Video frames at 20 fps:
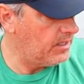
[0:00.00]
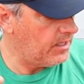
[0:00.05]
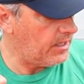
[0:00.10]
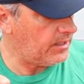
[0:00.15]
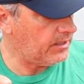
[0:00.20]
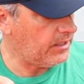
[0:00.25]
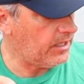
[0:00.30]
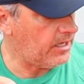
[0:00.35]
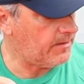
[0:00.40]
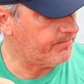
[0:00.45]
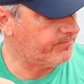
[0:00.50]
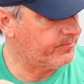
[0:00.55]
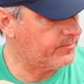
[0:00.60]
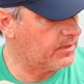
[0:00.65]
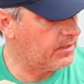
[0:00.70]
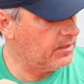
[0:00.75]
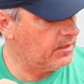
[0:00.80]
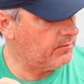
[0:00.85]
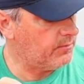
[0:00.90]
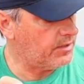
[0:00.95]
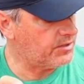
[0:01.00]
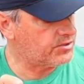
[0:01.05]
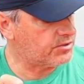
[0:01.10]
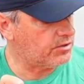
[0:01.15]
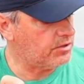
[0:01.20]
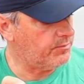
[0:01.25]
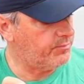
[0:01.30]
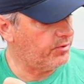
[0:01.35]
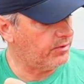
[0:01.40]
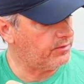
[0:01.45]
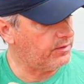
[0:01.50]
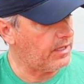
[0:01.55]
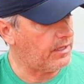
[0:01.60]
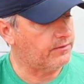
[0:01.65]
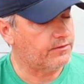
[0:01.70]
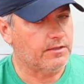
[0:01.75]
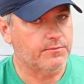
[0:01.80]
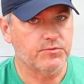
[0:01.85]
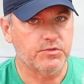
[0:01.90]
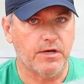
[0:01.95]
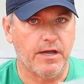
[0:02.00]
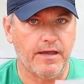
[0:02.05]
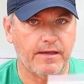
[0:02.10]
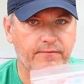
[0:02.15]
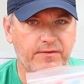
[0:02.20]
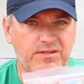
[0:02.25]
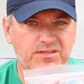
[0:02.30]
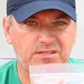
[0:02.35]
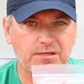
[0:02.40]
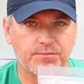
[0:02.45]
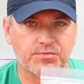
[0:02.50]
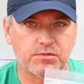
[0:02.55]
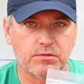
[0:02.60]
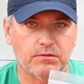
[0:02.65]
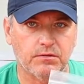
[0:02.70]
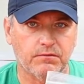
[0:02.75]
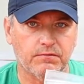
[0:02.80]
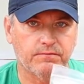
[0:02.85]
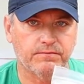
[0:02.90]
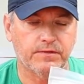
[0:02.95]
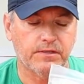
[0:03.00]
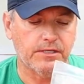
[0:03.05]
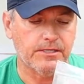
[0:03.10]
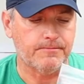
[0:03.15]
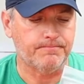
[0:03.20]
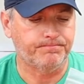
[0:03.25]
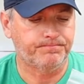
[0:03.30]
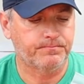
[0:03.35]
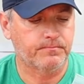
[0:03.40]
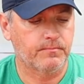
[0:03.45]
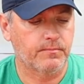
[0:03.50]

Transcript: And again, make sure you put that thumb drive in some sort of